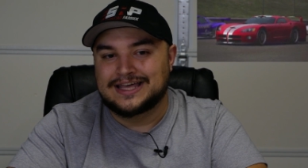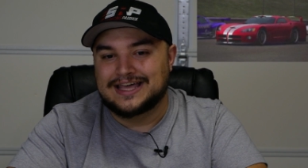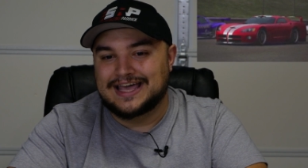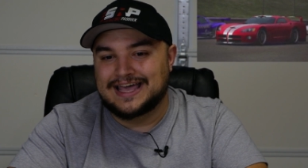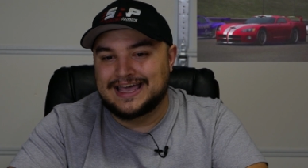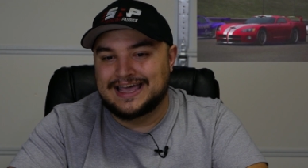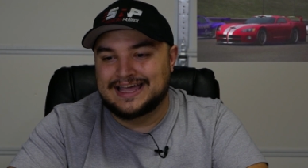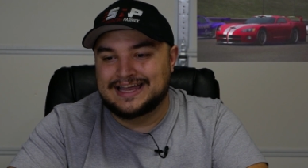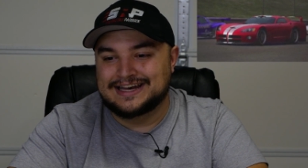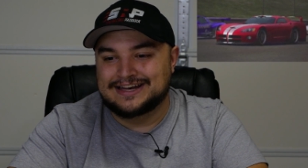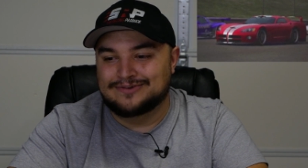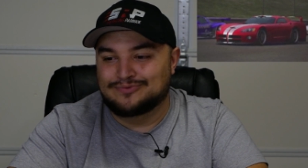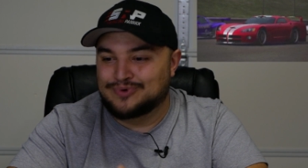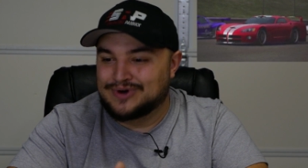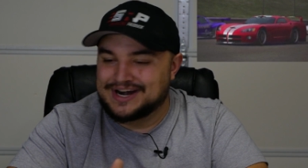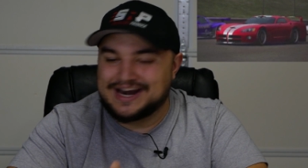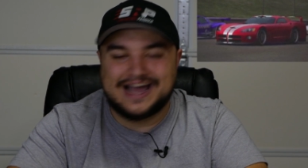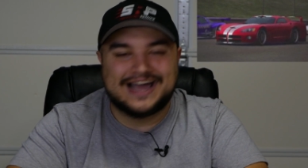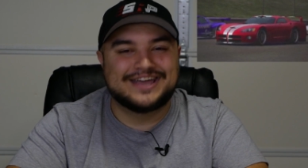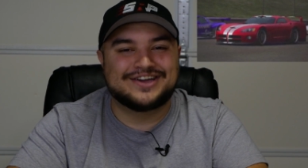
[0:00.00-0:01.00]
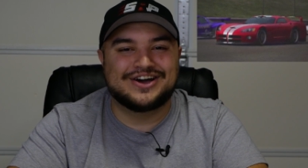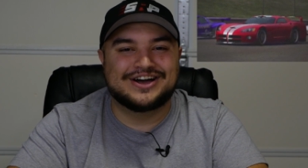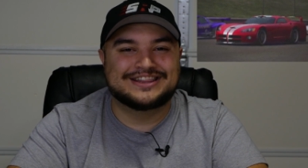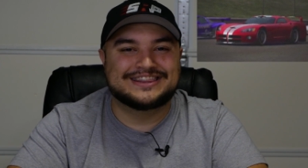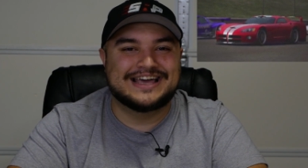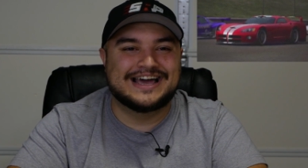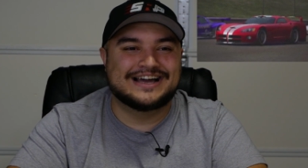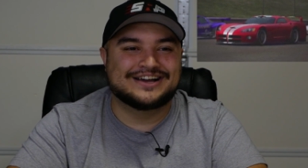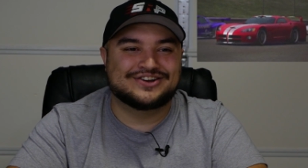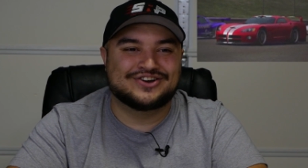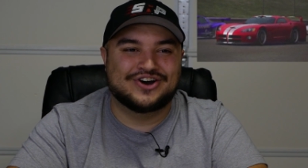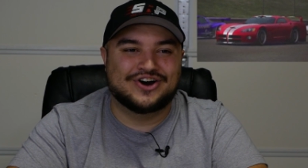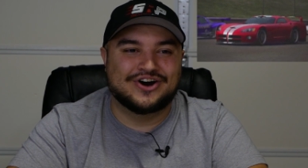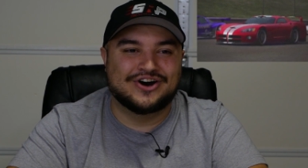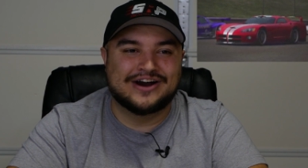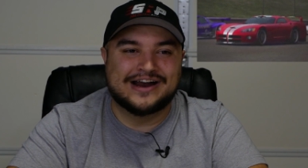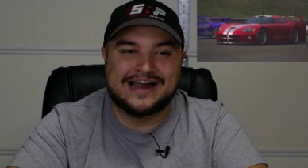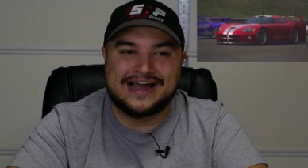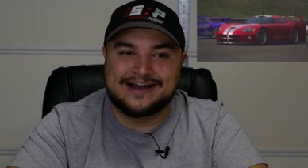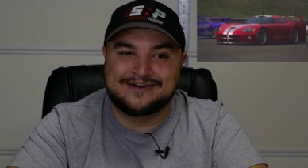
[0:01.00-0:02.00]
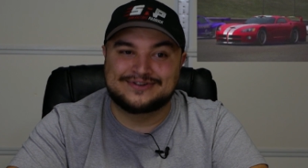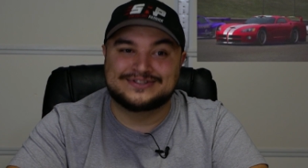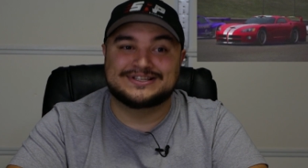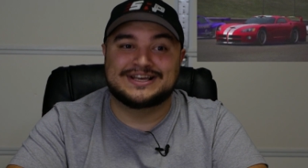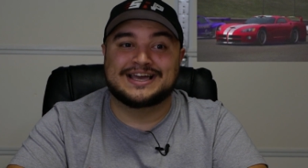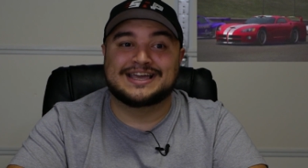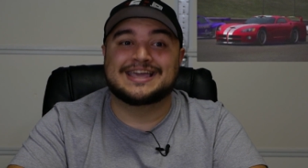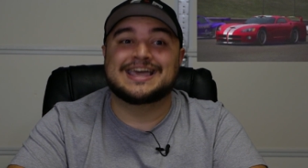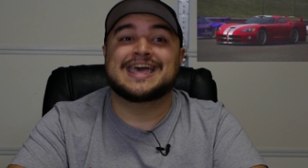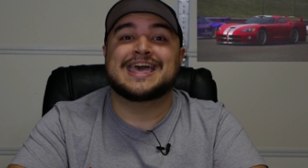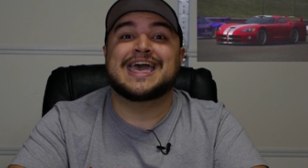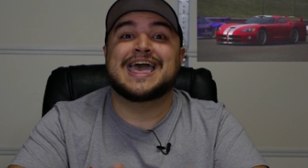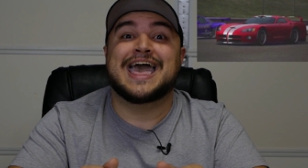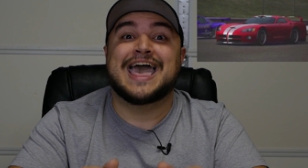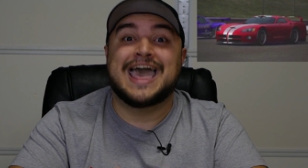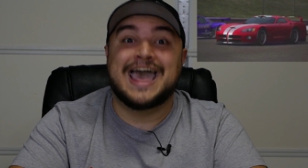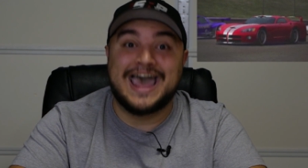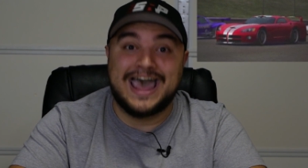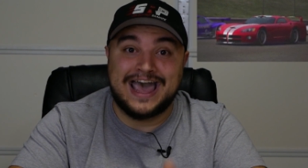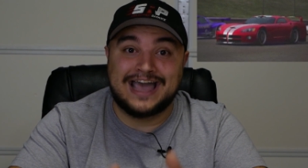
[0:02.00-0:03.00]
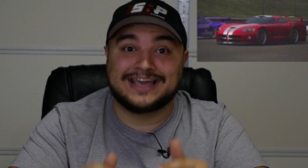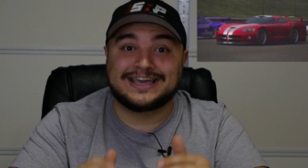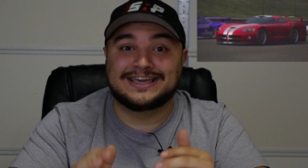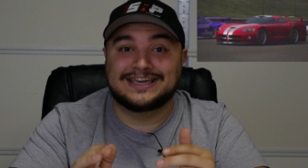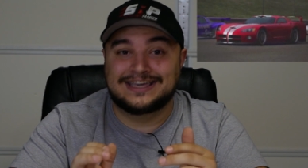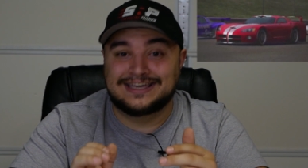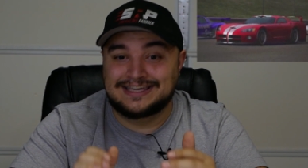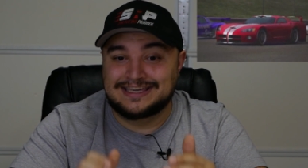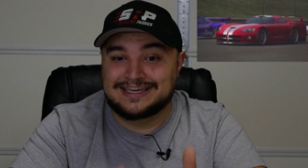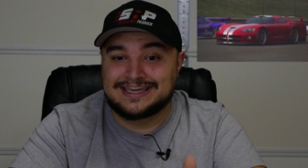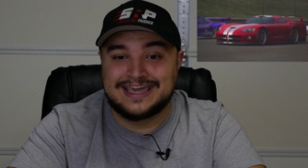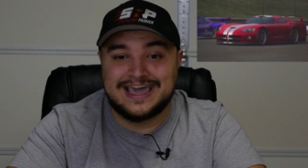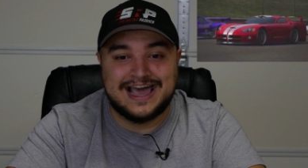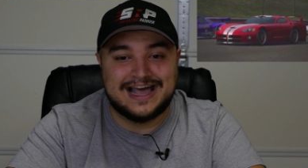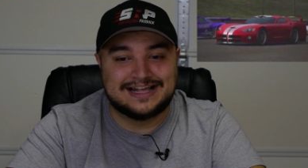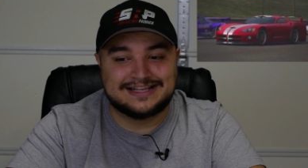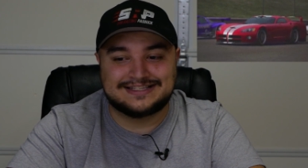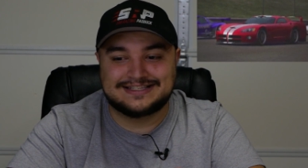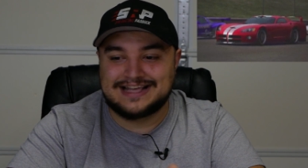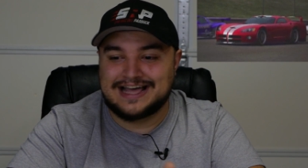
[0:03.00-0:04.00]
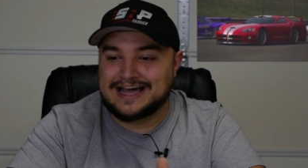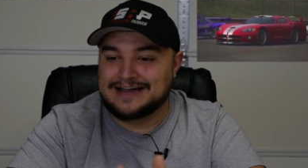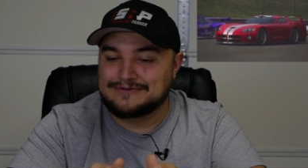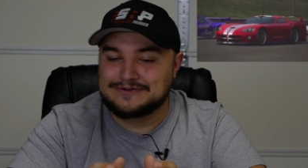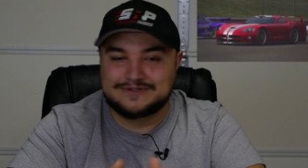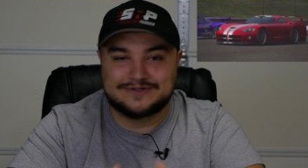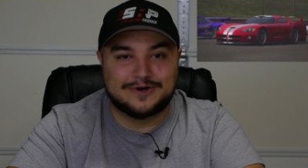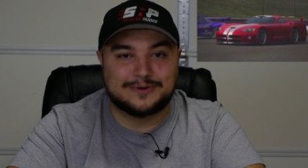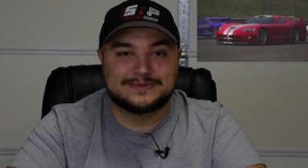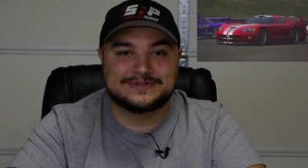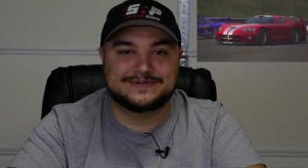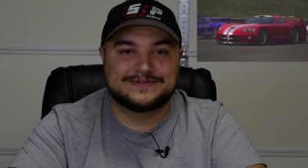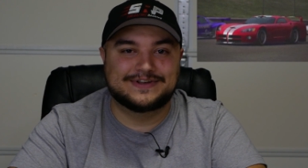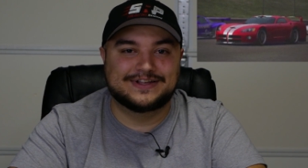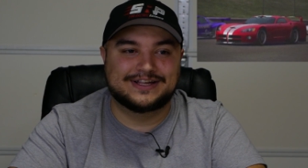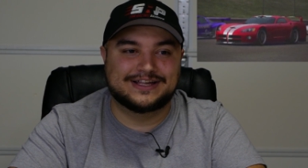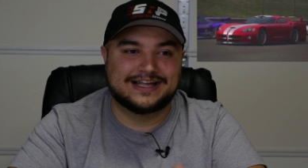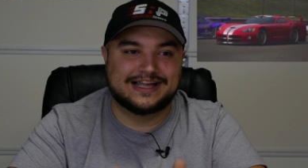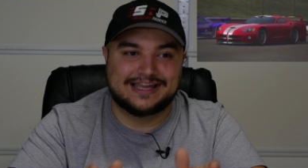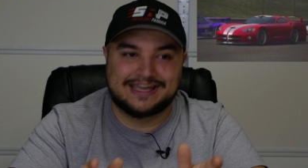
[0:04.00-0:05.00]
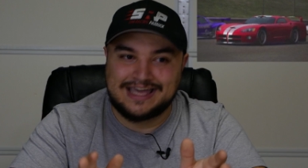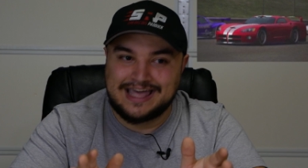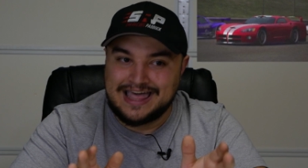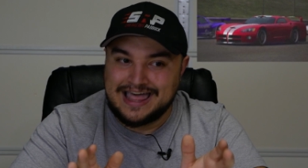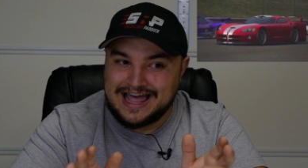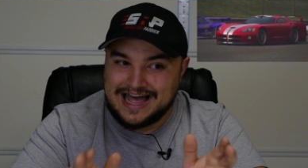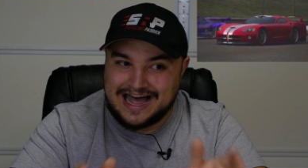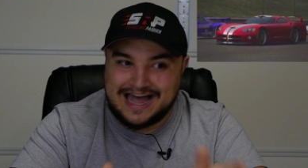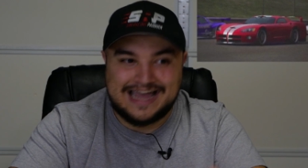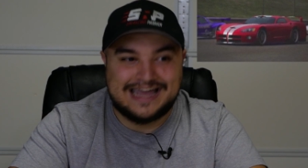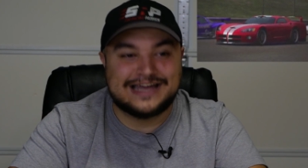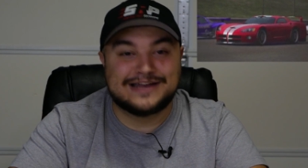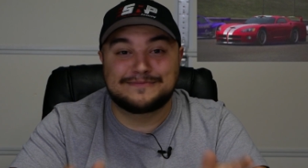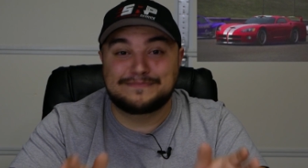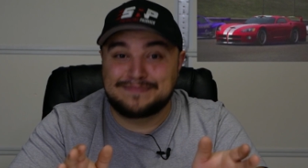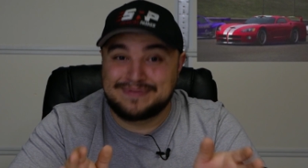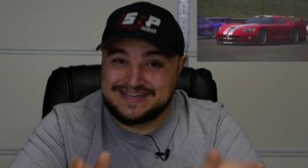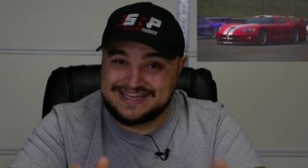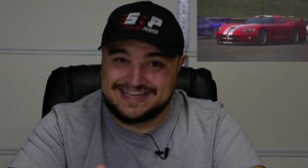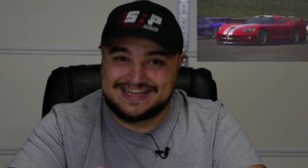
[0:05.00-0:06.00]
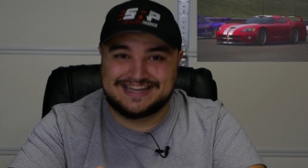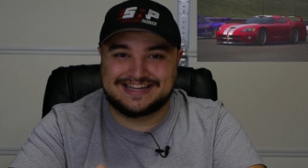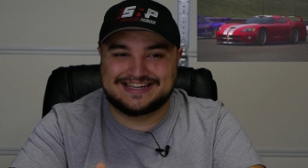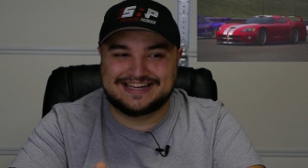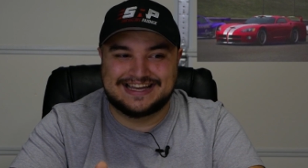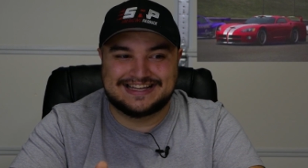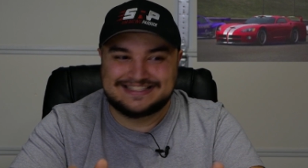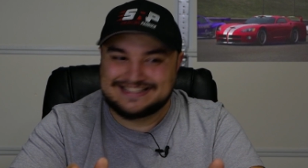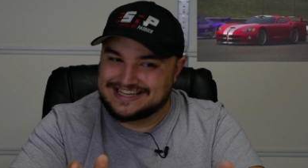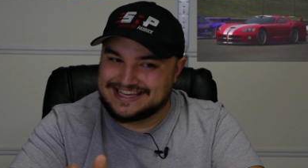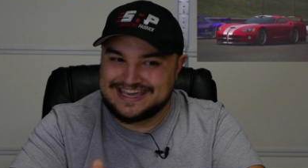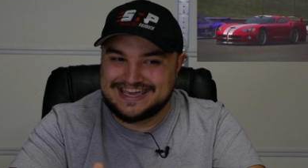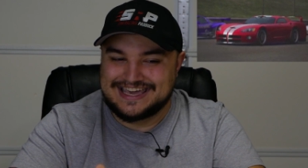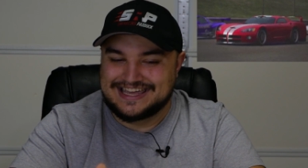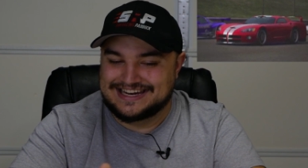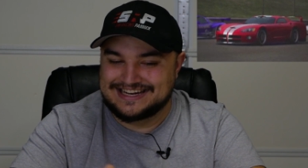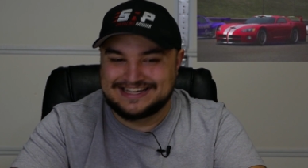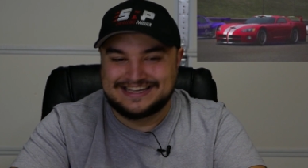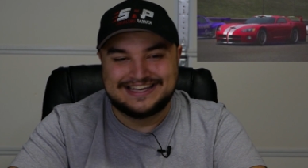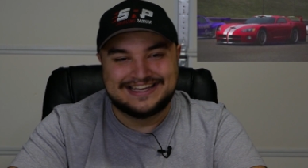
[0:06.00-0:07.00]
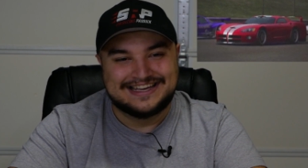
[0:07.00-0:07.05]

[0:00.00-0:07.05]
And when I got that car, I was like, heck yes. I was almost feeling like I had peaked as a kid.